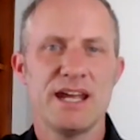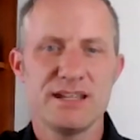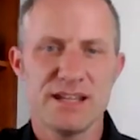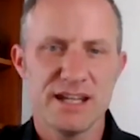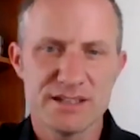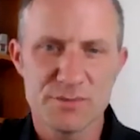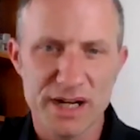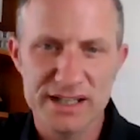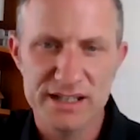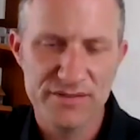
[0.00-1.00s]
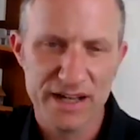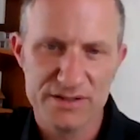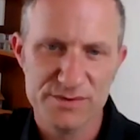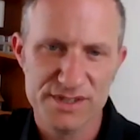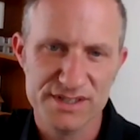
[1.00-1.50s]
Either way, the
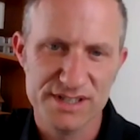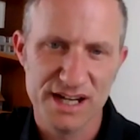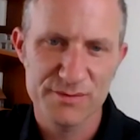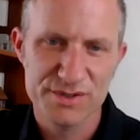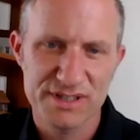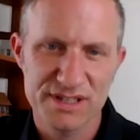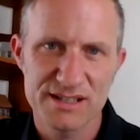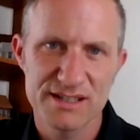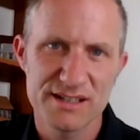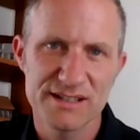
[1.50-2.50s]
effect was the same, wasn't it?